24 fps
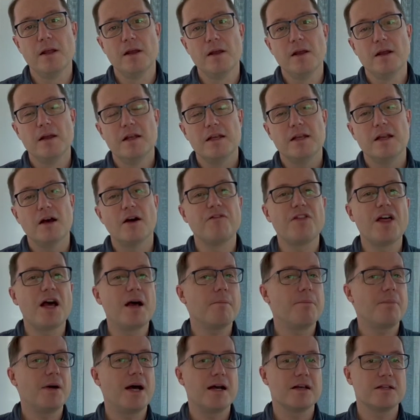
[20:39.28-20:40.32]
Now, if that
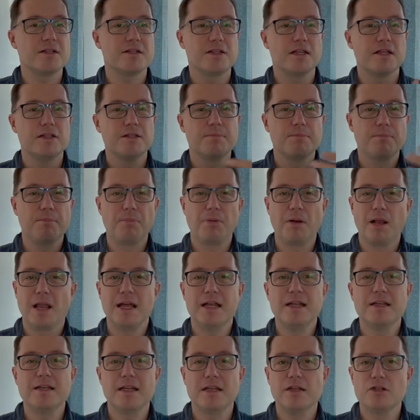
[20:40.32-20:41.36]
pass is
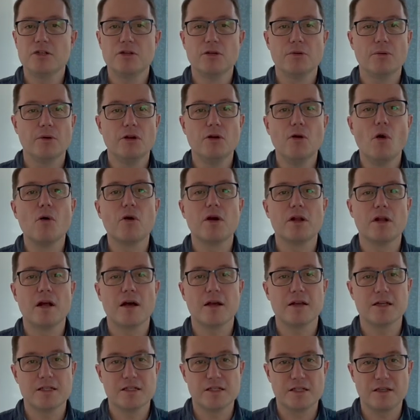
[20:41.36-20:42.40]
played into an
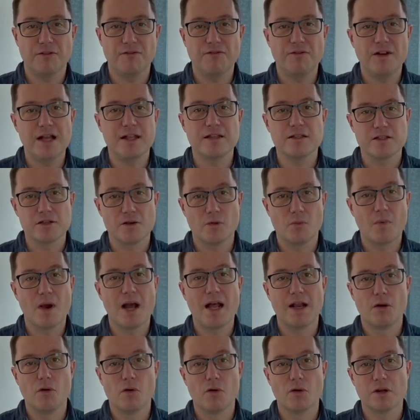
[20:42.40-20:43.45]
organized defense, a
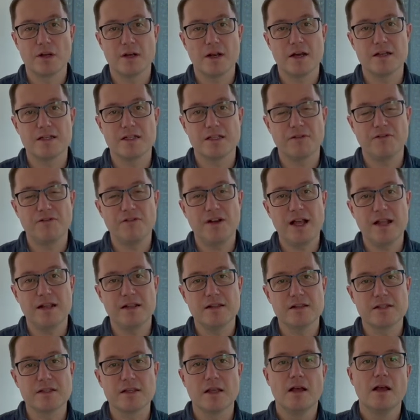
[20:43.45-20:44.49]
well-organized
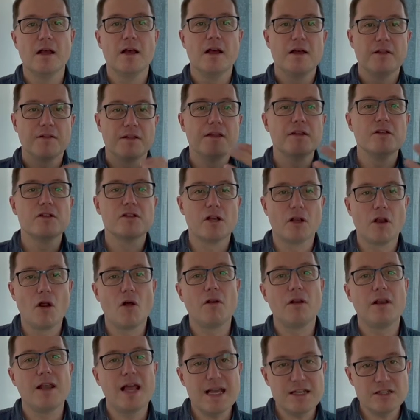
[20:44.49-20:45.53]
defense, then there's a lot
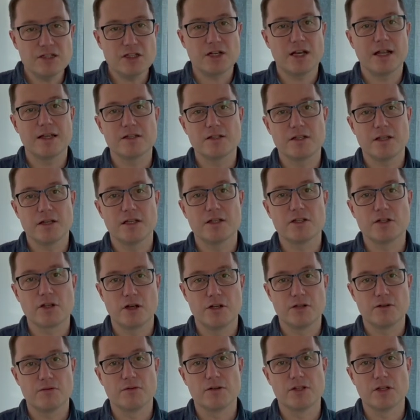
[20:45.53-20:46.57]
less chance that it's going to
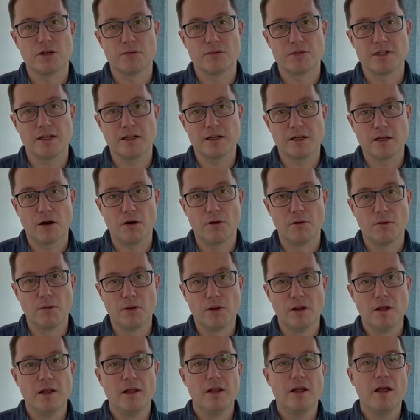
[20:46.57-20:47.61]
result in a goal
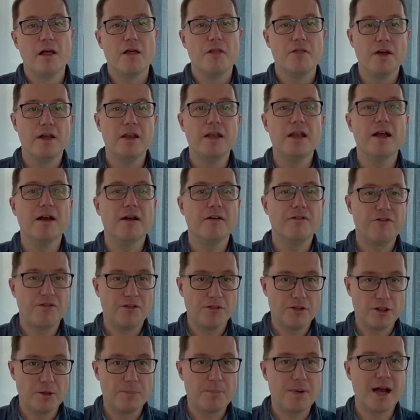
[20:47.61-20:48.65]
than if
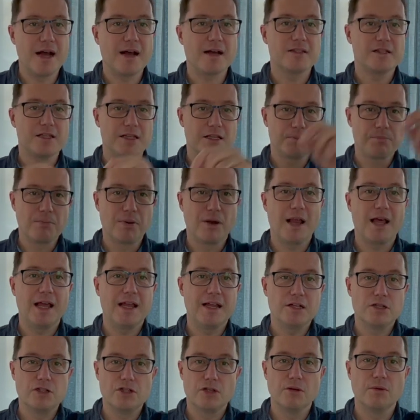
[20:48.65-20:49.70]
the pass is played
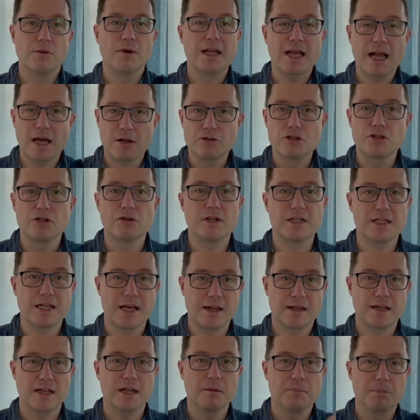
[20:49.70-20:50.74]
to a
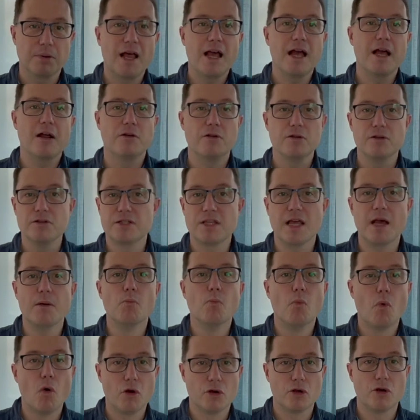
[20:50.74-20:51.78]
counter-attacking player who's then
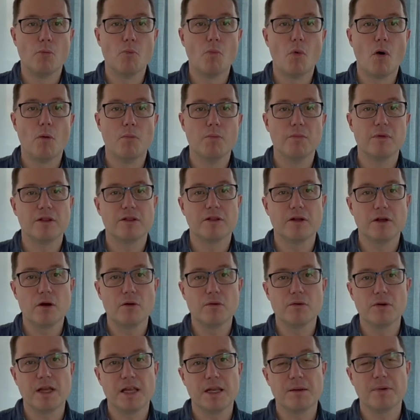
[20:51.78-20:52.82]
one-on-one with the
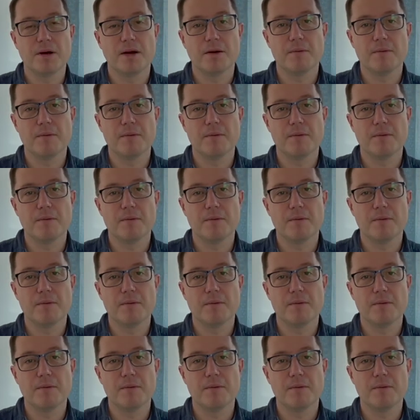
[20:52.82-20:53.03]
goalkeeper.